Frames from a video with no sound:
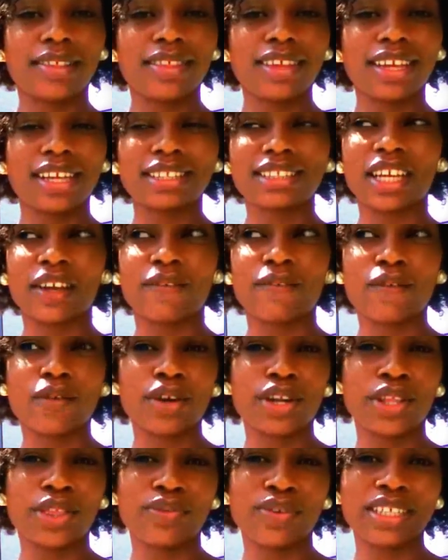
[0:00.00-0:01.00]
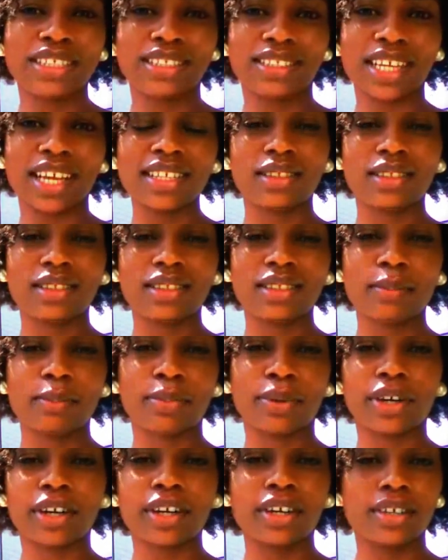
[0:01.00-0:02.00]
I think it's like 43 cents
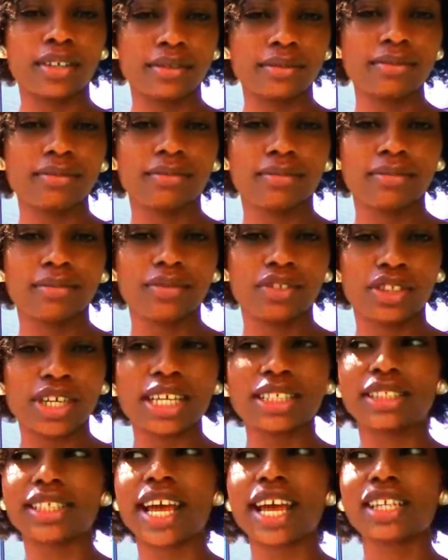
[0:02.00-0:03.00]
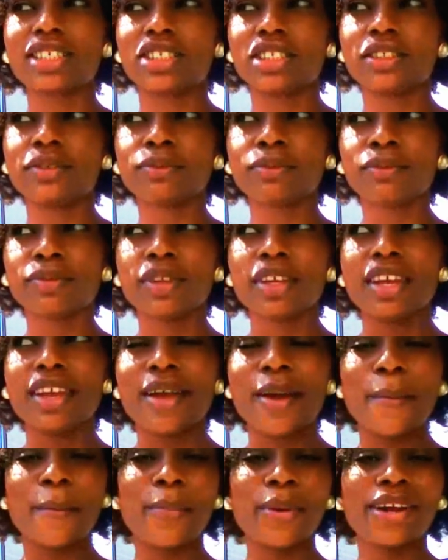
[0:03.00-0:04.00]
per transaction,
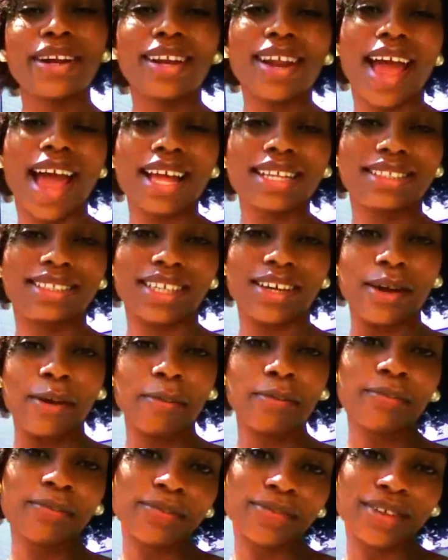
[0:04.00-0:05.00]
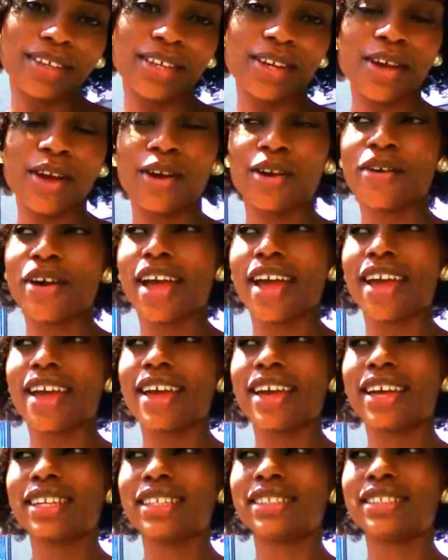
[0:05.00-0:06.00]
but it adds up, you know.
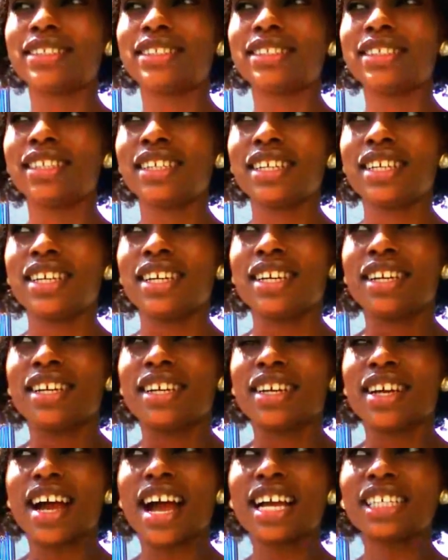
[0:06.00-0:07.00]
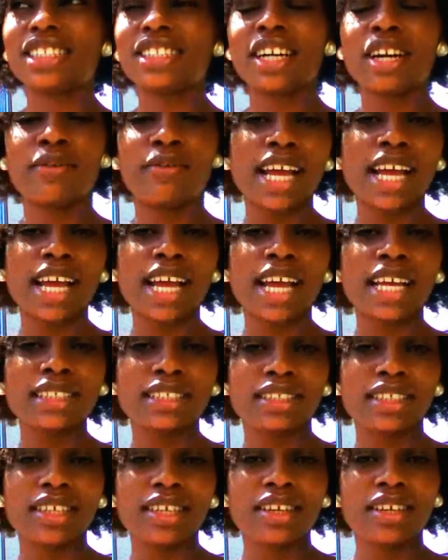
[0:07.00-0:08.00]
And I started
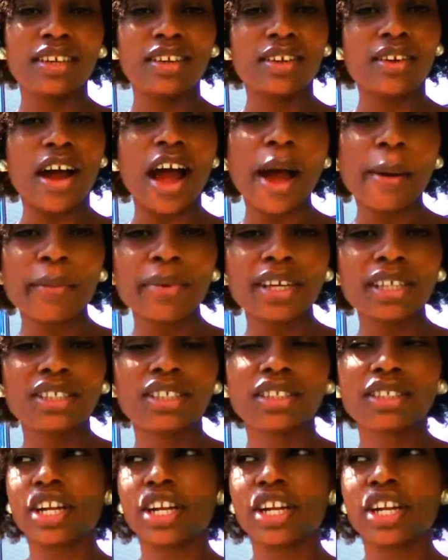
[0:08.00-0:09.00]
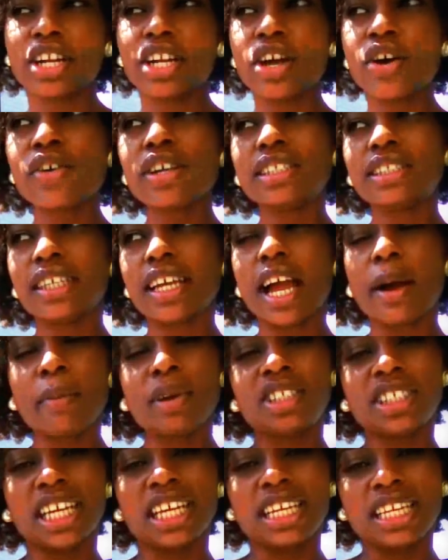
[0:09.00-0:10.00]
realizing, you know, how much, I started noticing how
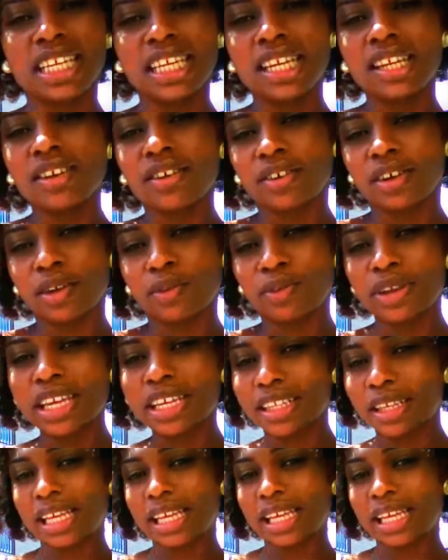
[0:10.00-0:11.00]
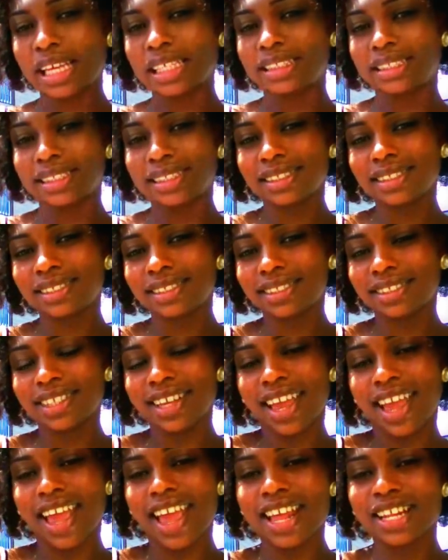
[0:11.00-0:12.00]
much I need on a weekly basis.
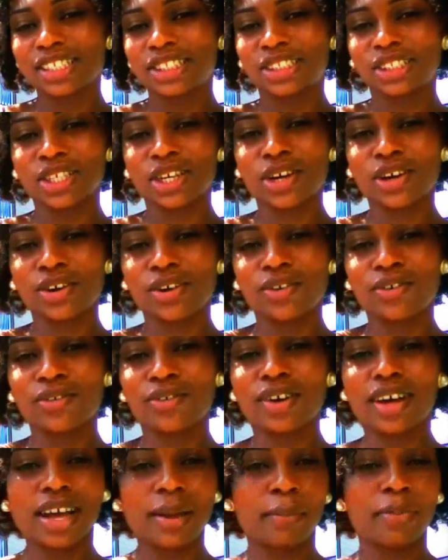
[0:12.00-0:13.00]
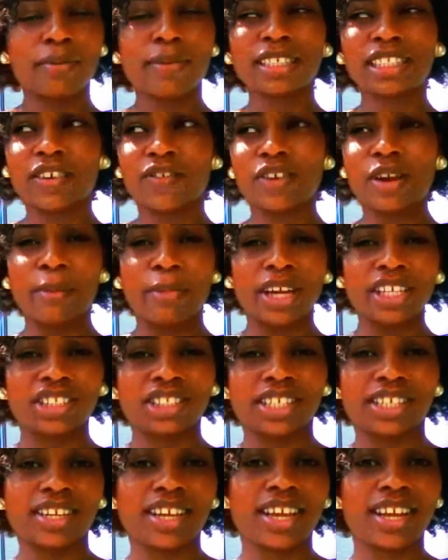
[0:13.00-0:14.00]
And so I put myself on a
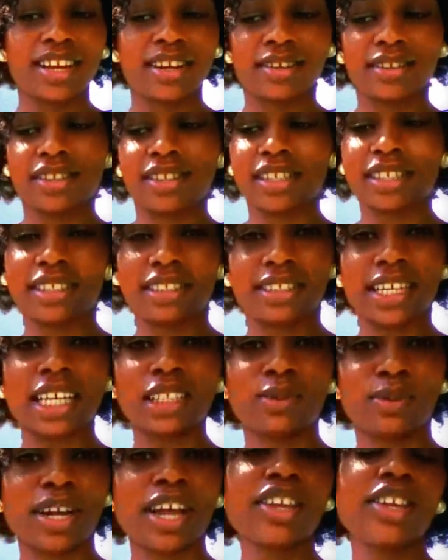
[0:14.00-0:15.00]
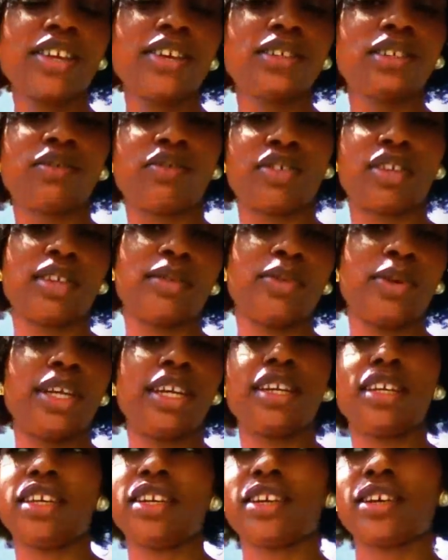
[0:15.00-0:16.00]
budget, and that's what I use for the
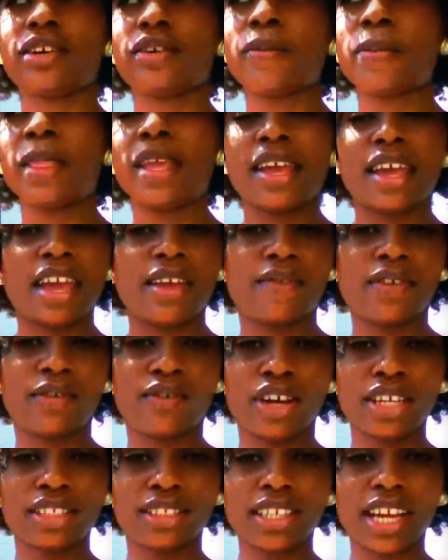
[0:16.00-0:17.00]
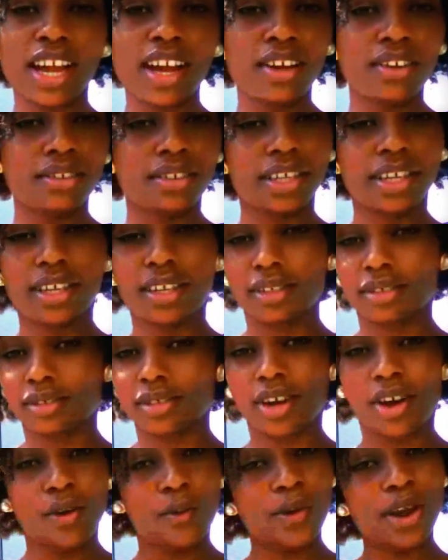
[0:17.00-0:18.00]
week. You know, if it runs out,
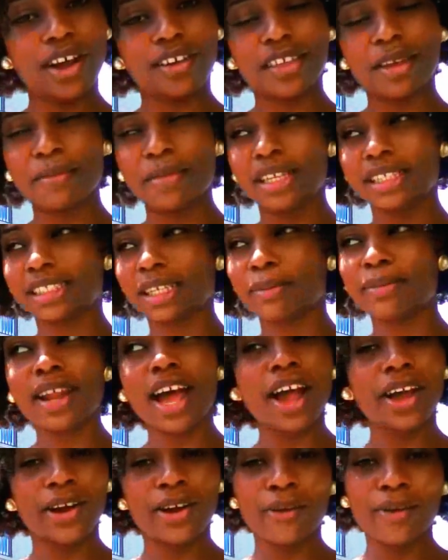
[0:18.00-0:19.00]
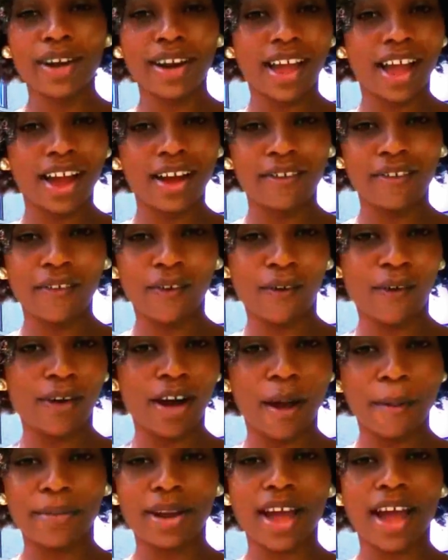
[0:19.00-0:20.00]
then, oh well, that means I'm not going out,
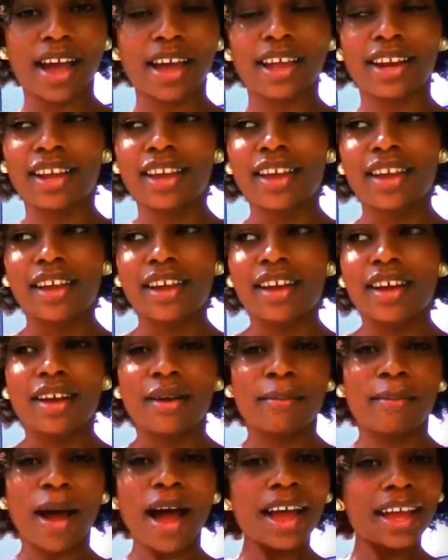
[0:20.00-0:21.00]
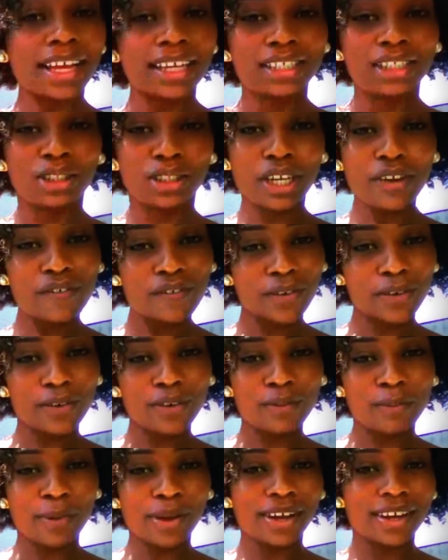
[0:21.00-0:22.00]
or I'm not buying street
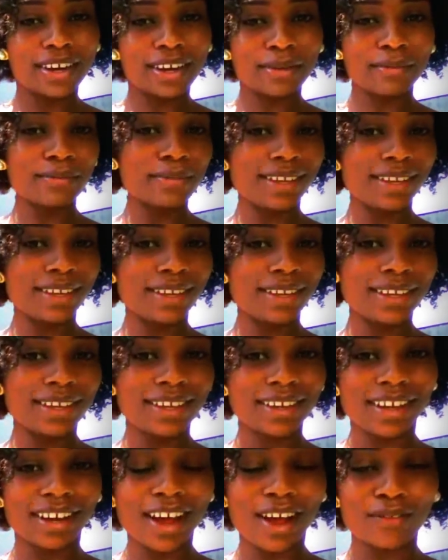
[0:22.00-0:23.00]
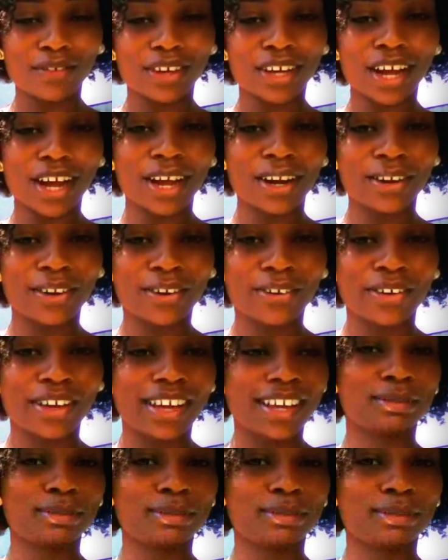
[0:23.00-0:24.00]
food, but I'm eating an avocado
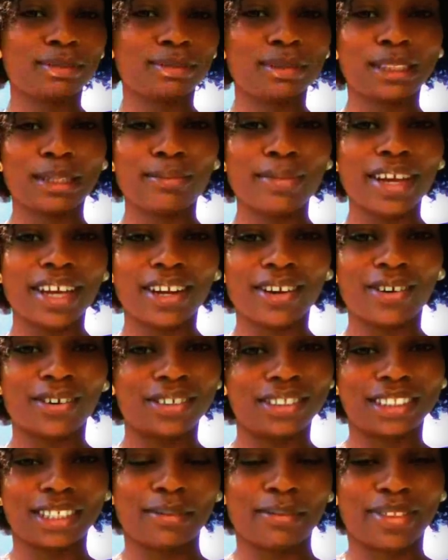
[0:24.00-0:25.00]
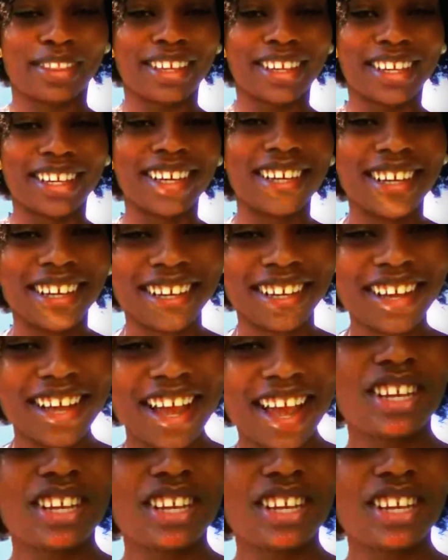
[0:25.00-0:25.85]
and some tomato or something.